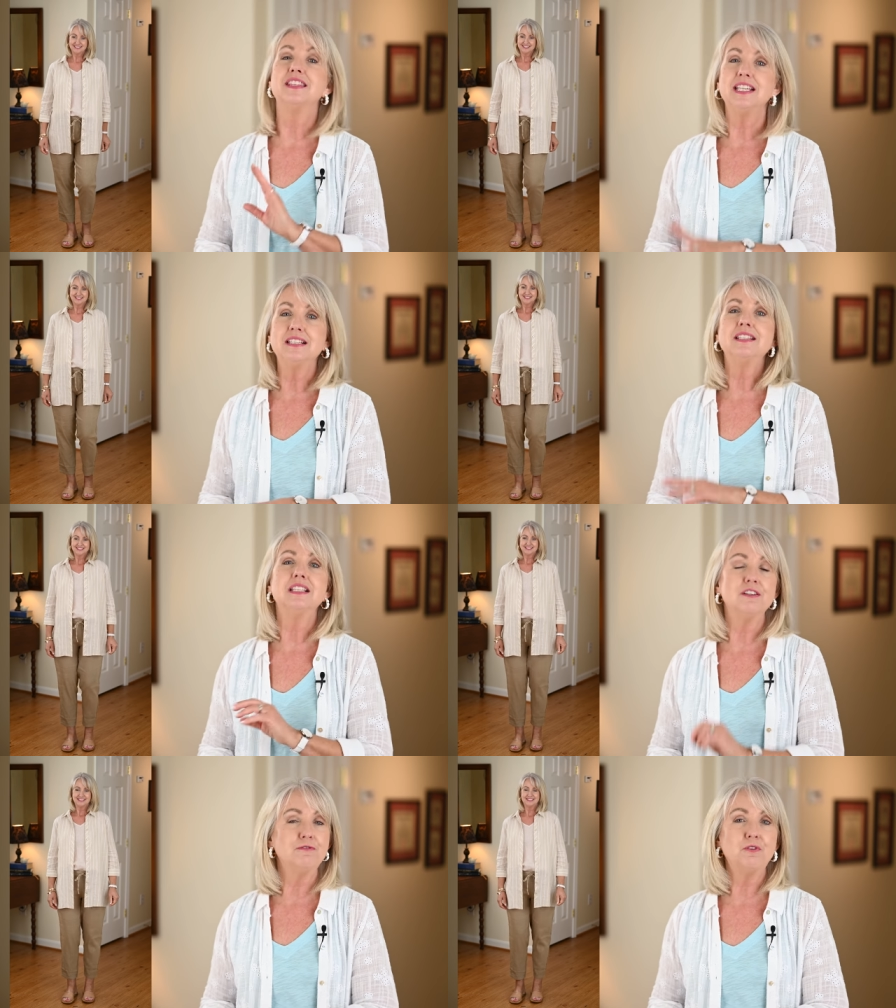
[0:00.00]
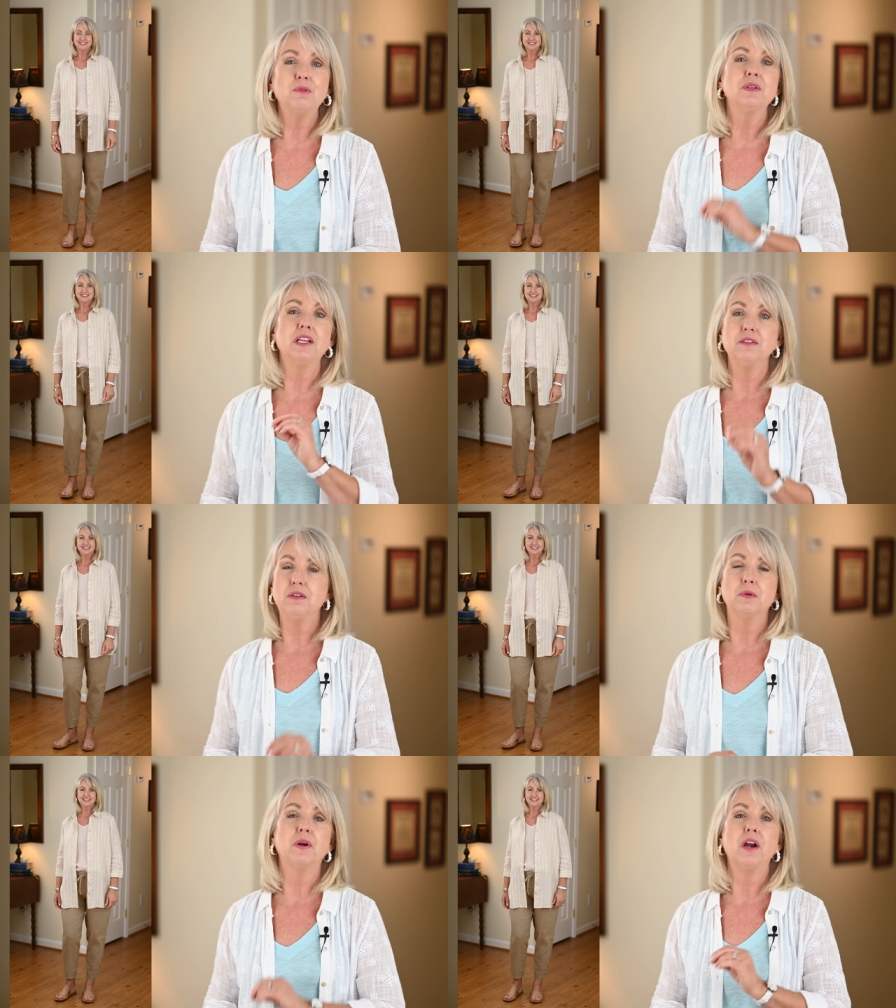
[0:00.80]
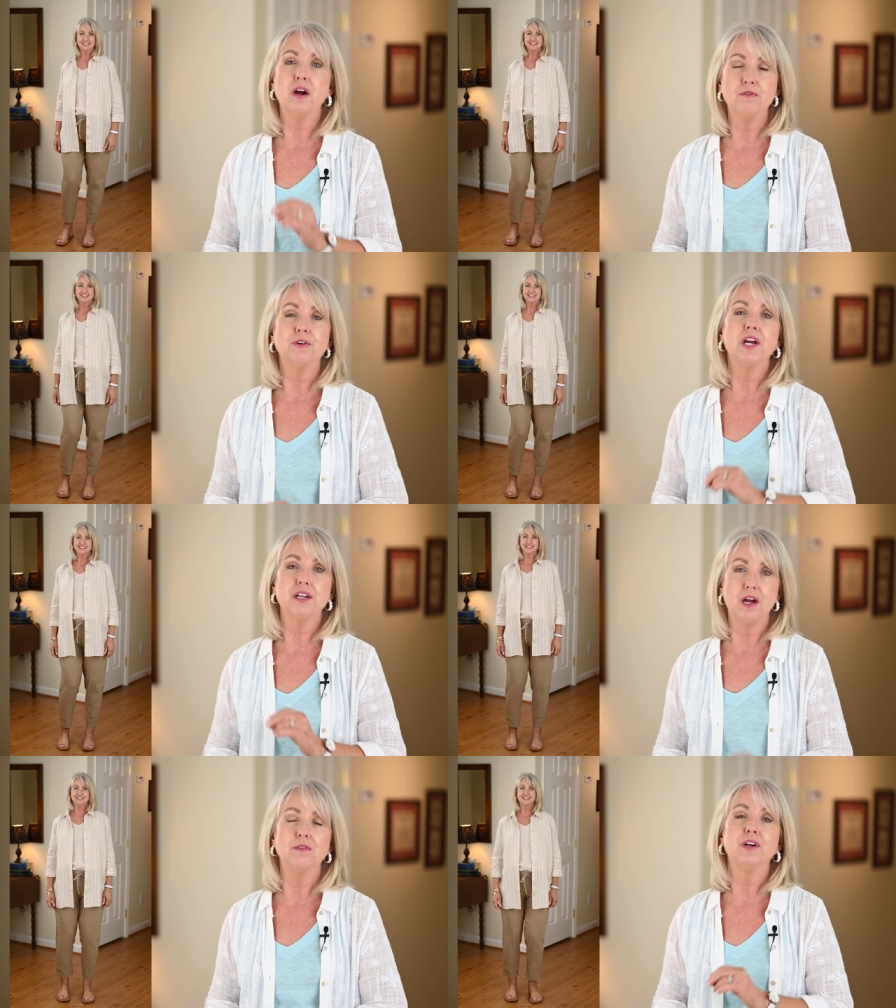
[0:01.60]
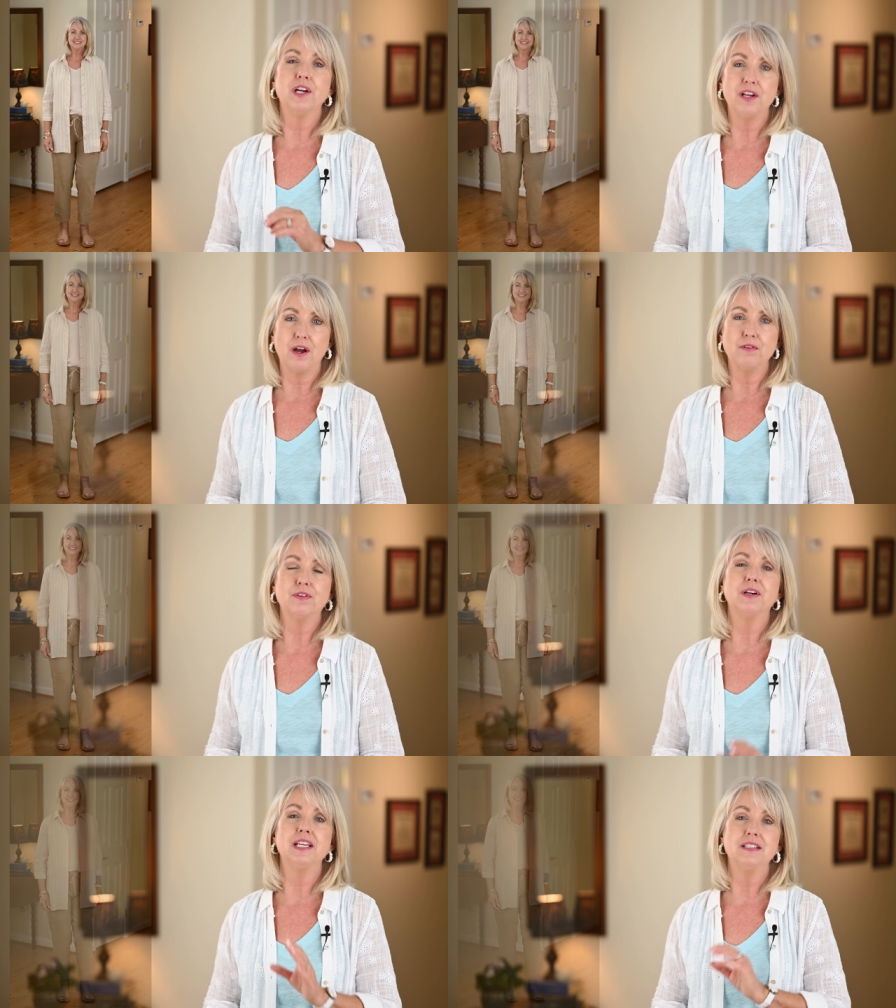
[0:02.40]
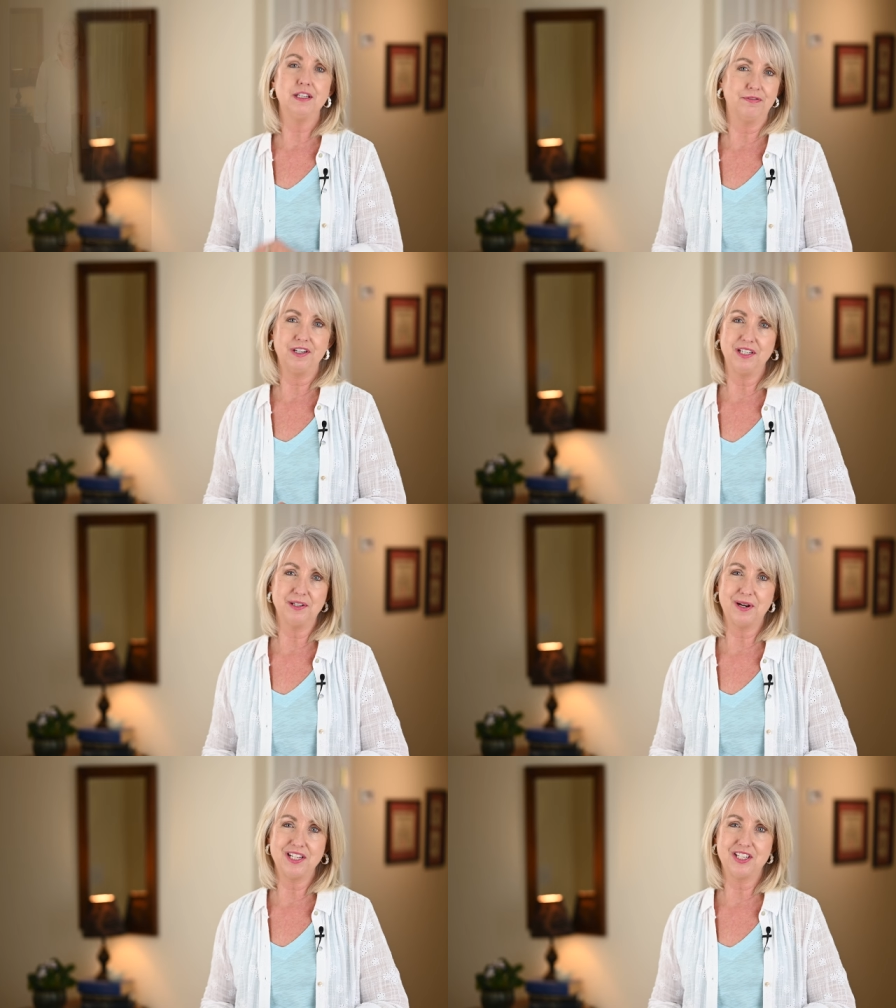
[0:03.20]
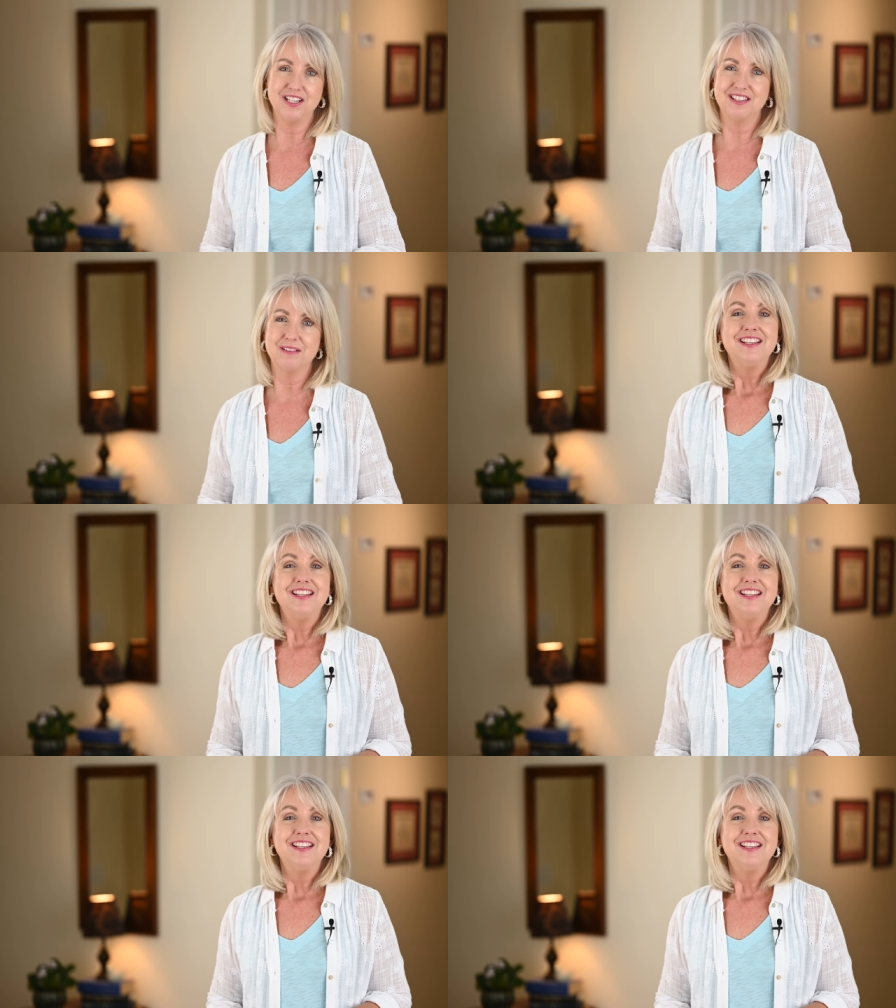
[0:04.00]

This is a formula you could wear over and over and over in different iterations.